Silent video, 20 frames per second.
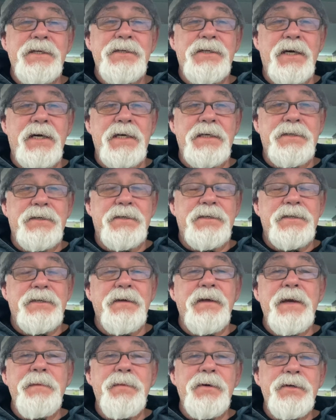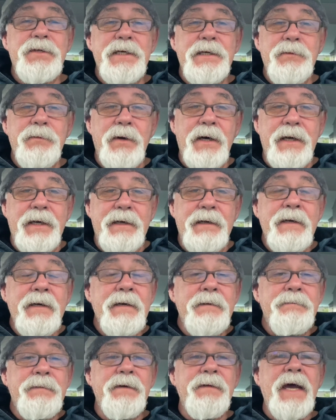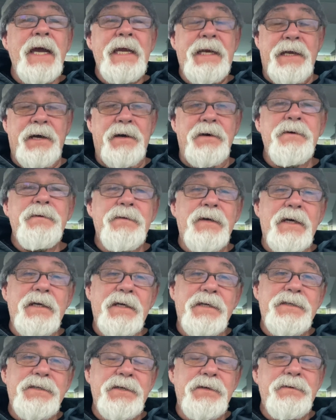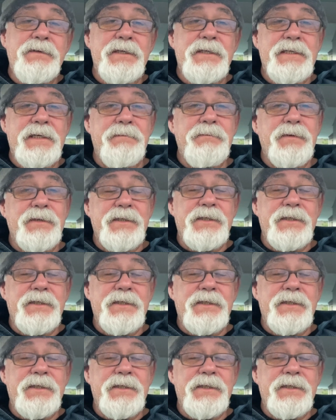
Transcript: chargers. So they put in one. But they know that as soon as someone